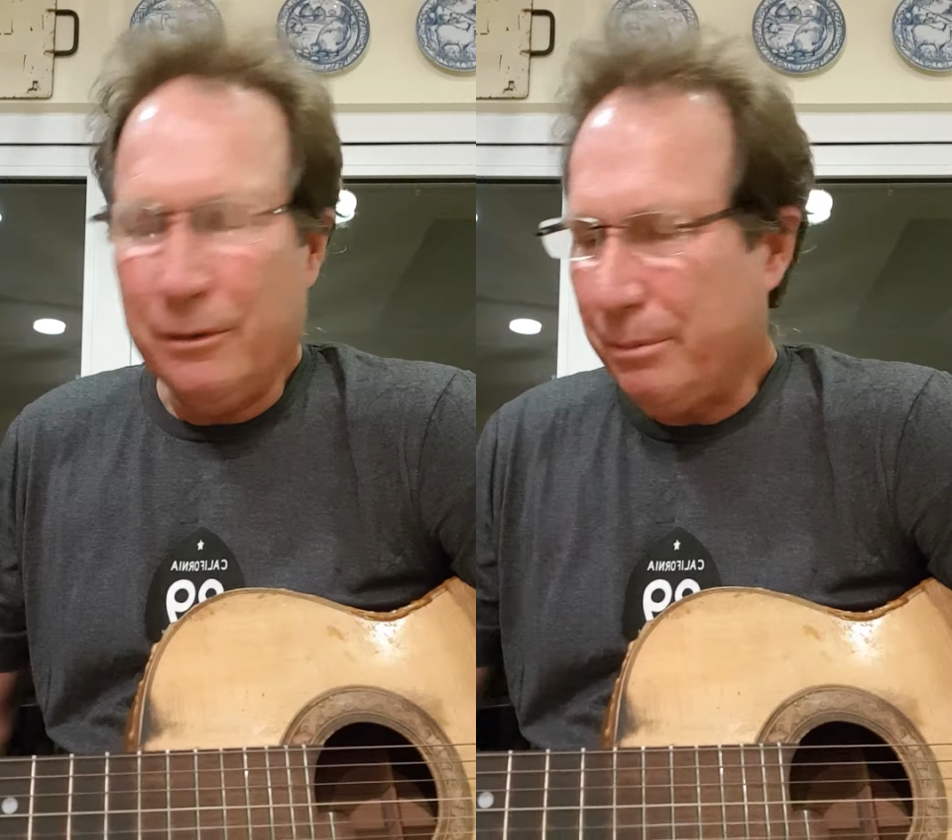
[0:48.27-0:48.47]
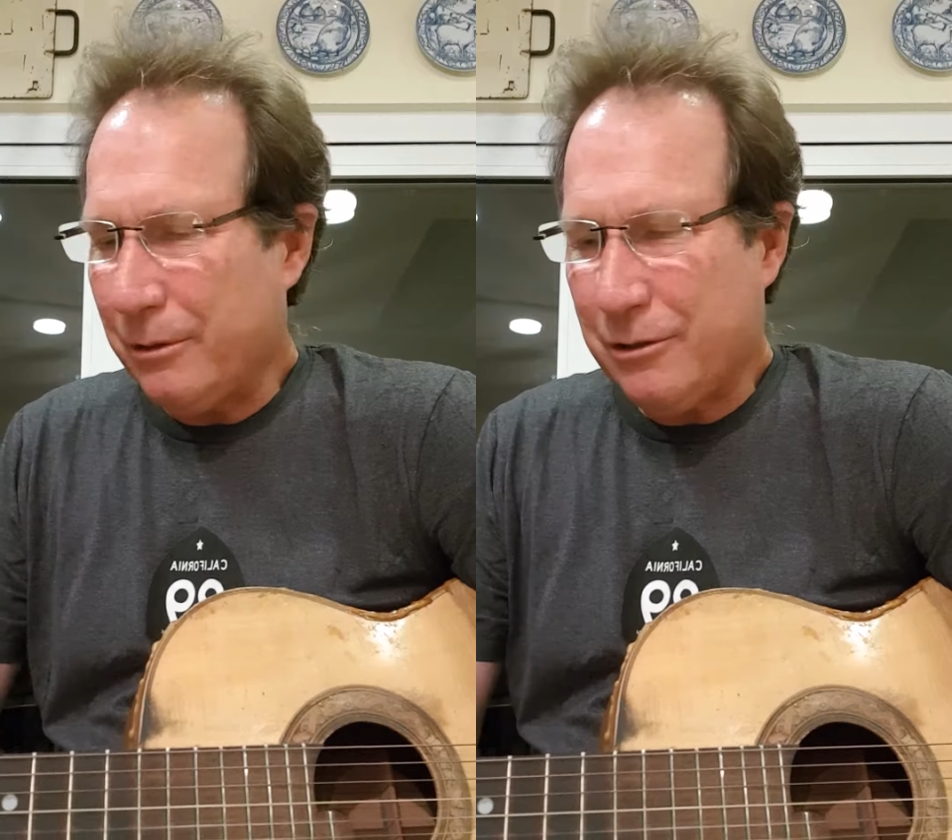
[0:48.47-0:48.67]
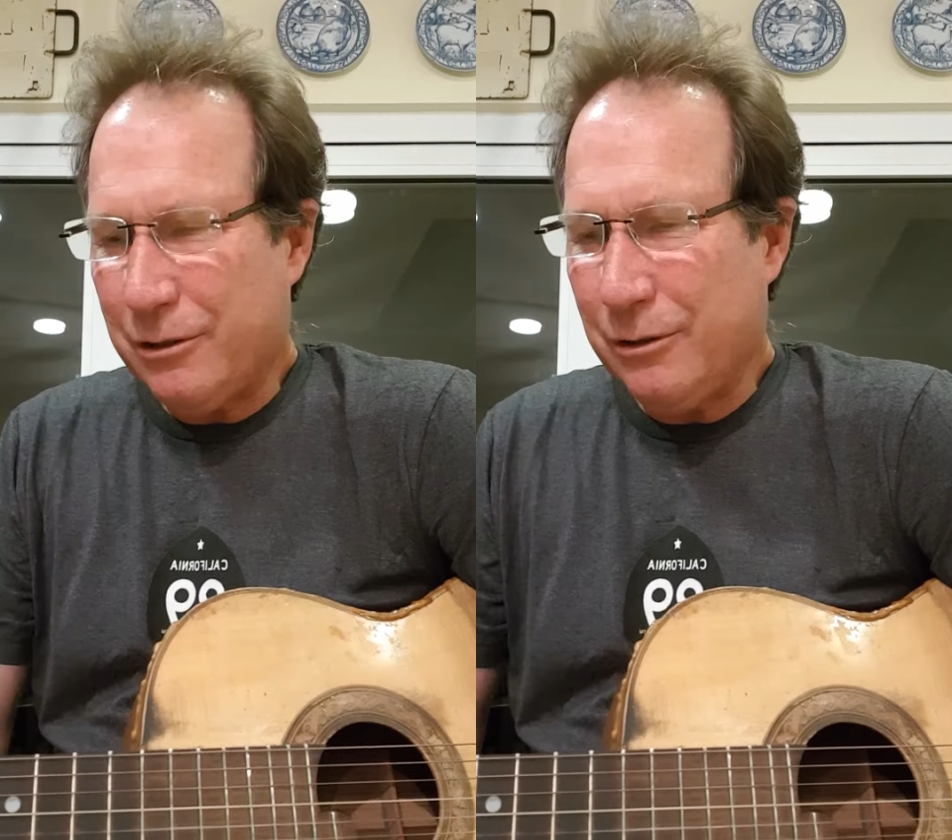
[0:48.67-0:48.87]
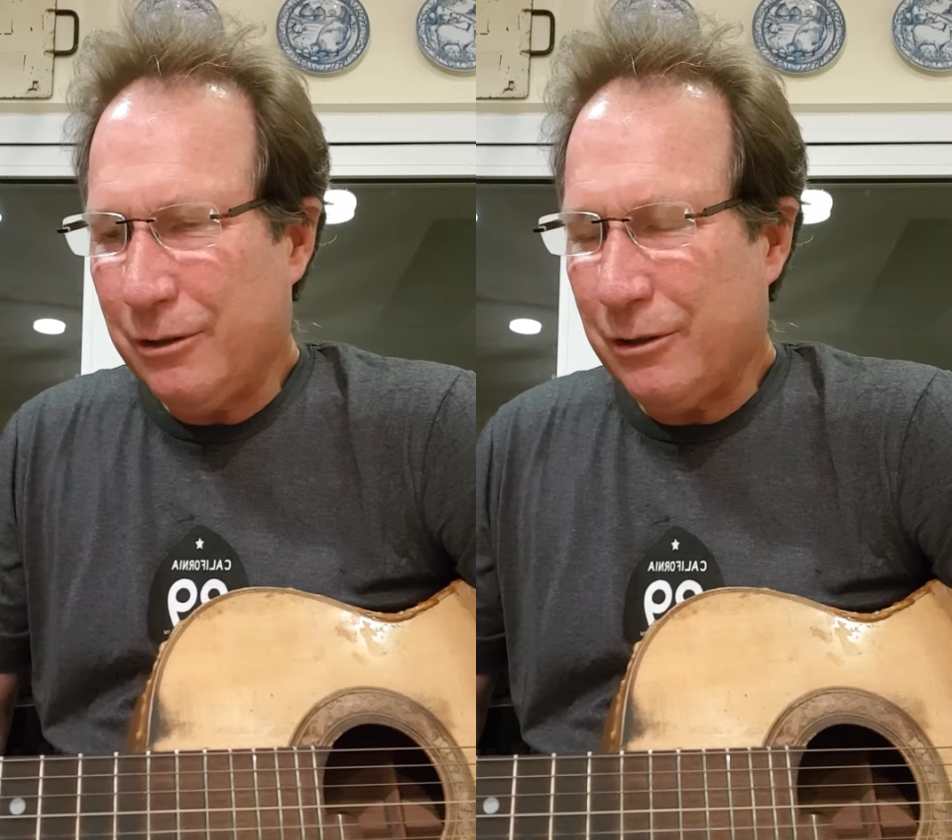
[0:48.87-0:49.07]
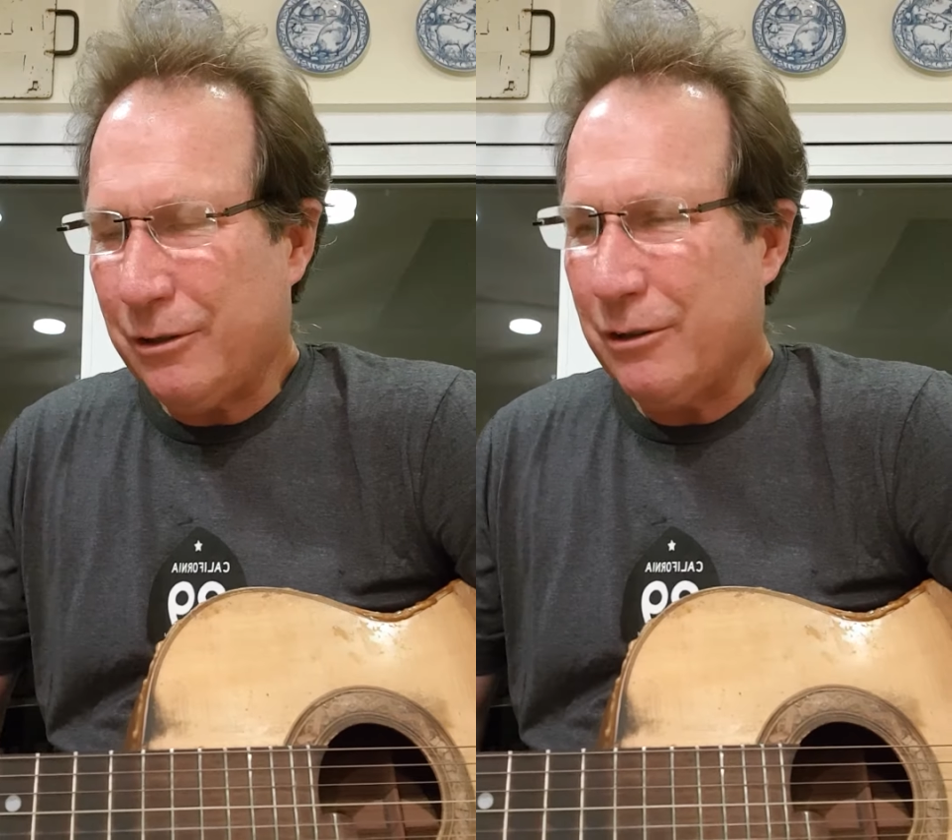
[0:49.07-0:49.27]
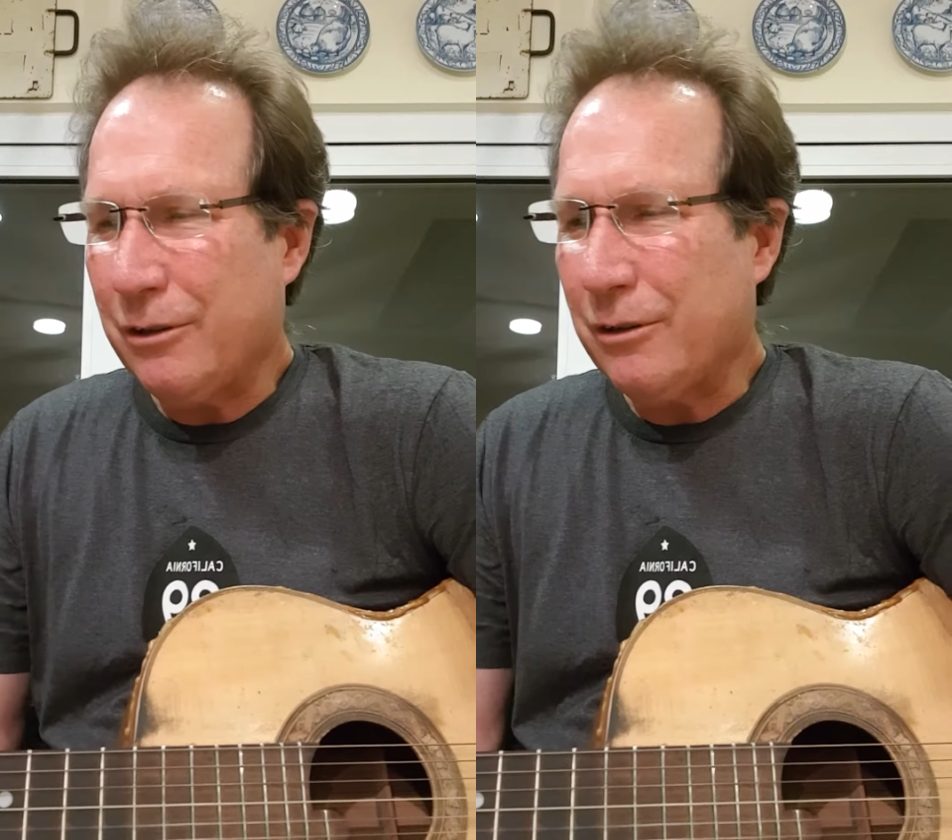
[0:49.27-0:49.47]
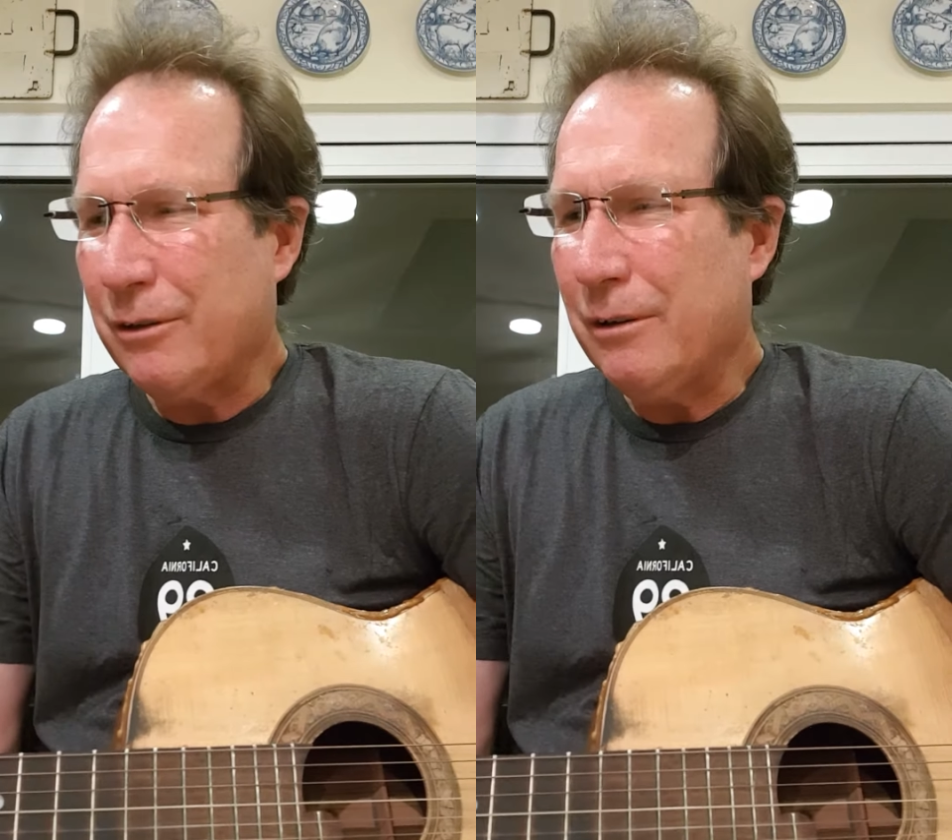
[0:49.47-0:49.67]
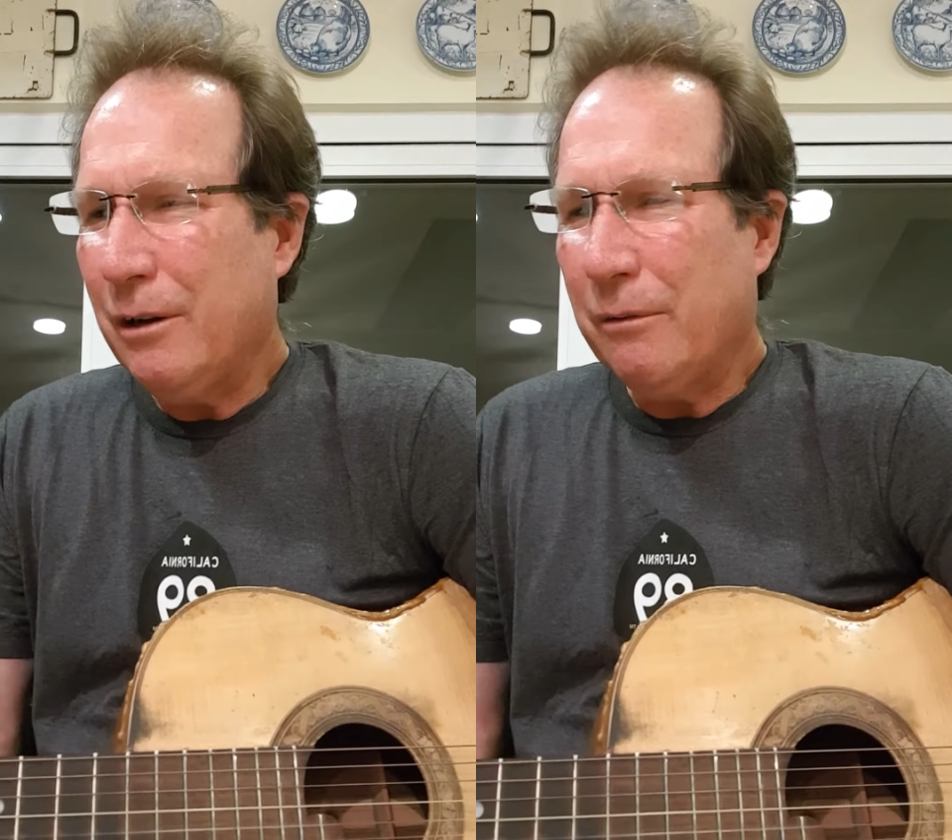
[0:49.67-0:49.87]
pursue your,
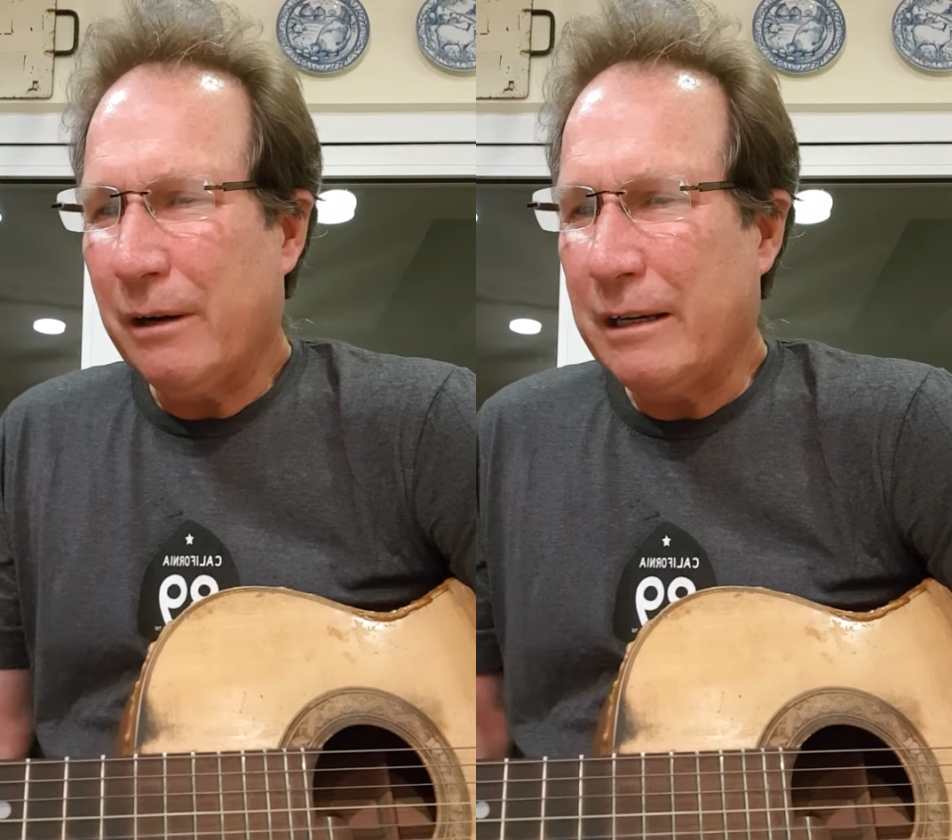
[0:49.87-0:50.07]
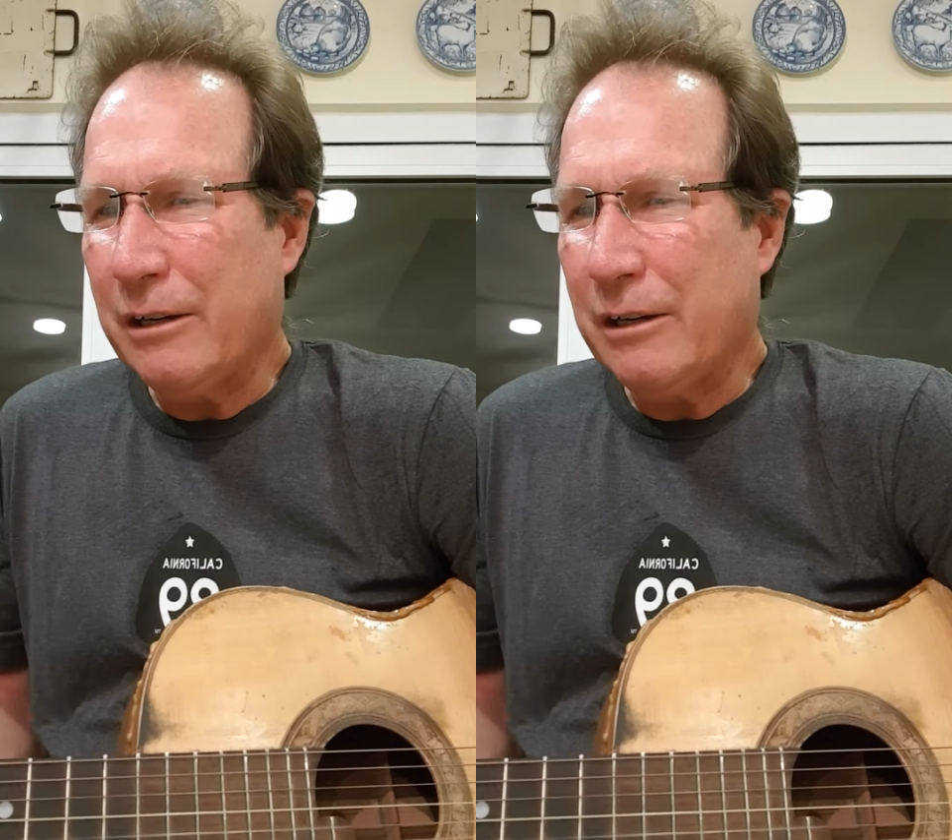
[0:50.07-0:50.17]
your running.